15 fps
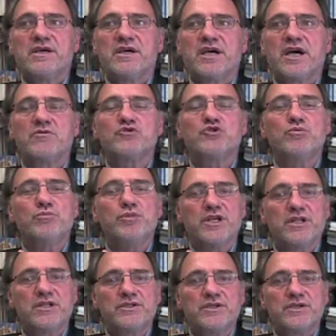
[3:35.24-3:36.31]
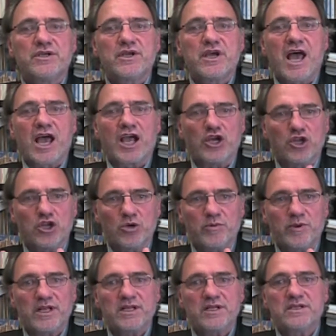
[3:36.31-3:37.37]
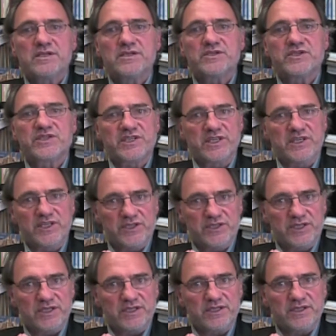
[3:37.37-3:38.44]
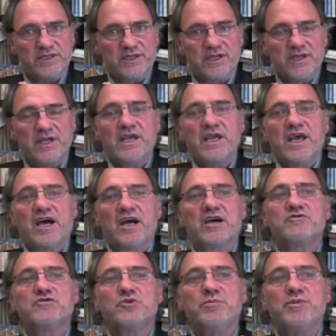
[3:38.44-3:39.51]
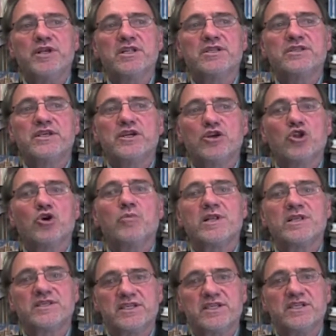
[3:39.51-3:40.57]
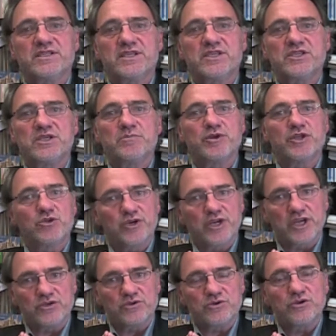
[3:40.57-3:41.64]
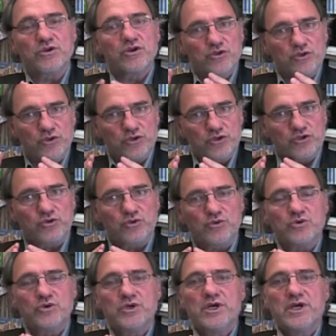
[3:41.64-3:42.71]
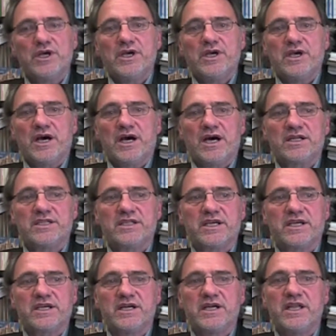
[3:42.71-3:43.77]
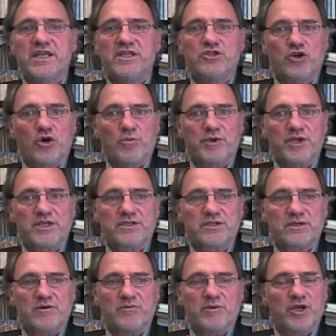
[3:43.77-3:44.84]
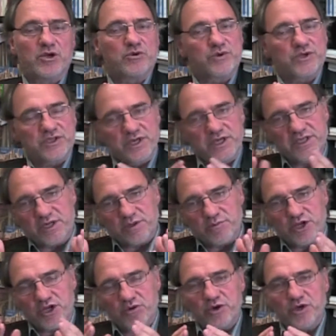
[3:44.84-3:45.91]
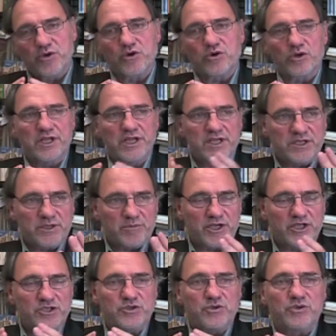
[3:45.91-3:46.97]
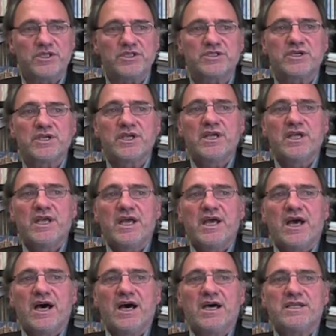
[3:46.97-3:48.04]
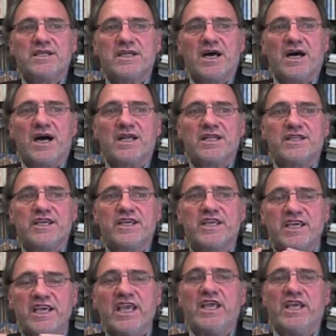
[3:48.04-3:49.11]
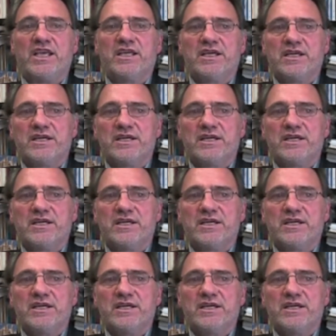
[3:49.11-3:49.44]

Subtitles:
how to build a global citizen and how to build global citizenship education. Those two are the great topics of my own research and many of my own colleagues and my students, and are the key